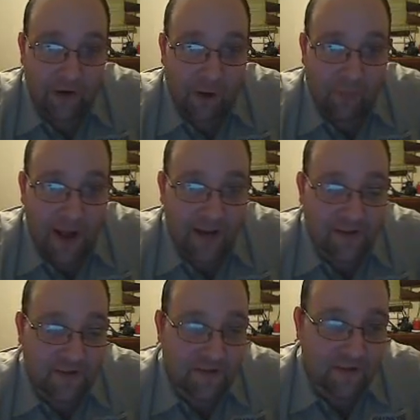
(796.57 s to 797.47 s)
But if we
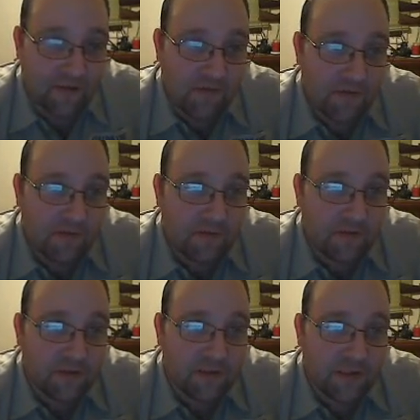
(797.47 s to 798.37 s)
walk in the light as
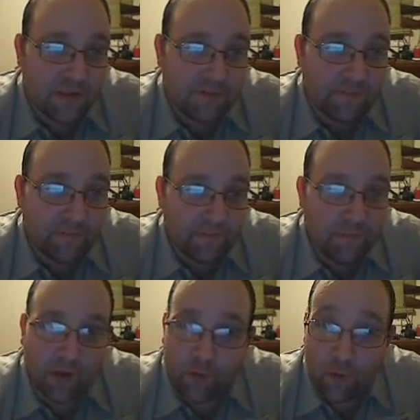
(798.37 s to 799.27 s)
he is in the light,
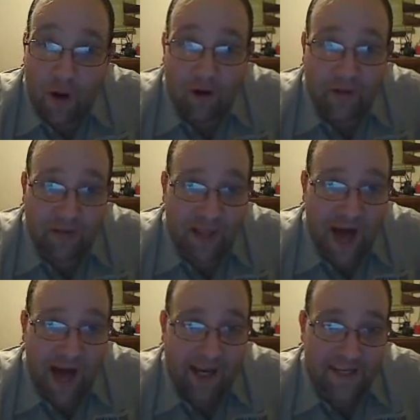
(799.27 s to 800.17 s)
we have
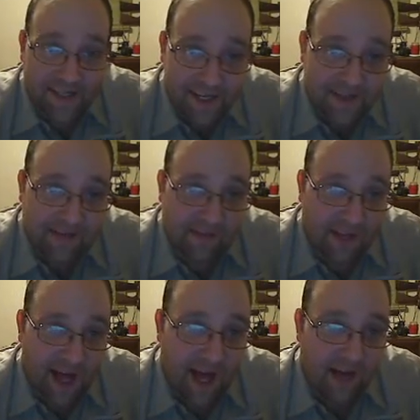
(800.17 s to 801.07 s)
fellowship with one another,
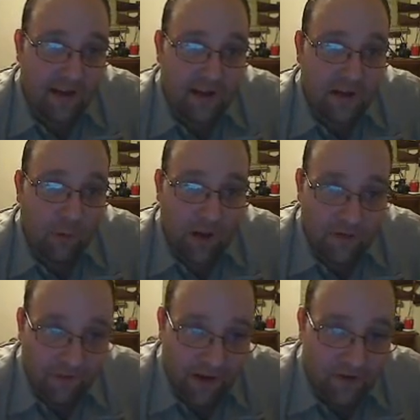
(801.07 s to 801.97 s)
and the blood of
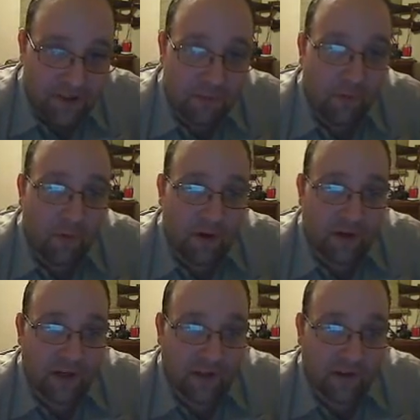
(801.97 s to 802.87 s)
Jesus,
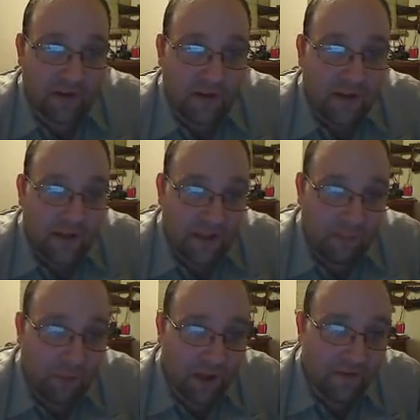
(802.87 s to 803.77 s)
his Son,
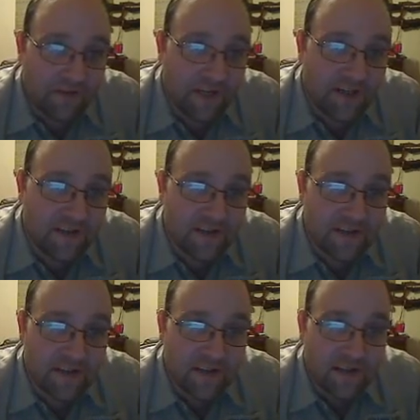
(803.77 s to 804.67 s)
cleanses us
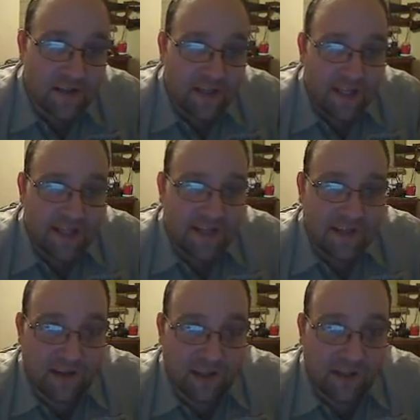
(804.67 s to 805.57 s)
from all sin.
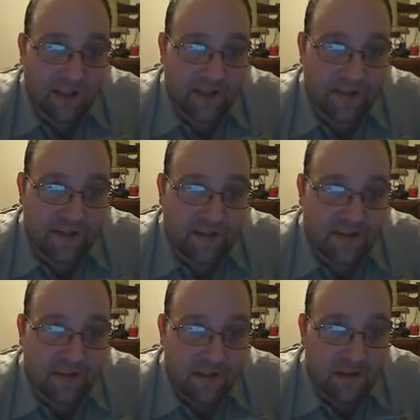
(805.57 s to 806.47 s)

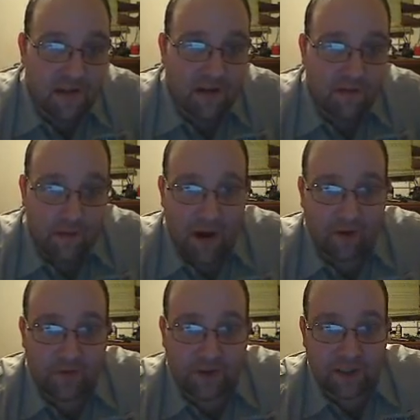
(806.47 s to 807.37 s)
If we say we have
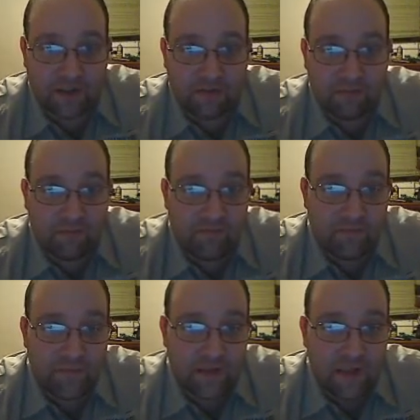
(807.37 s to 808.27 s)
no sin, we deceive
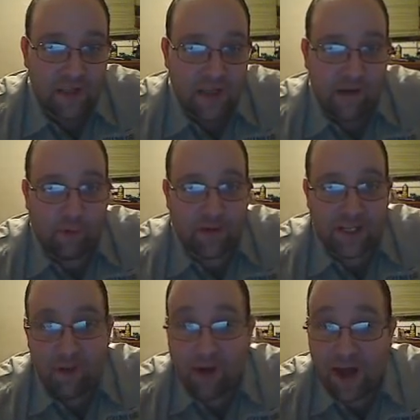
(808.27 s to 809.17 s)
ourselves, and the truth
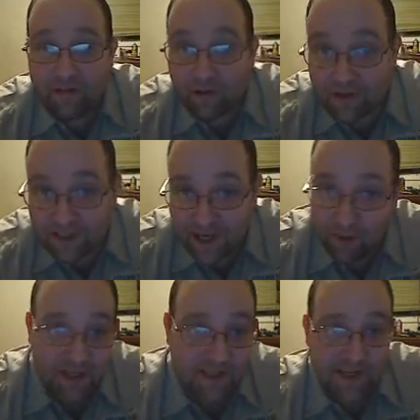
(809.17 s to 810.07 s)
is not in us.
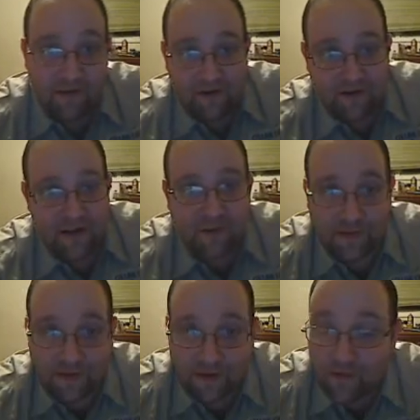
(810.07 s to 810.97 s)

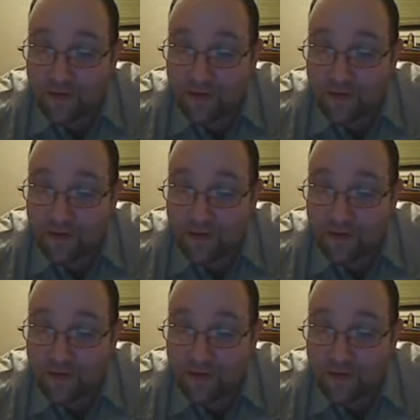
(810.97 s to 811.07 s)
God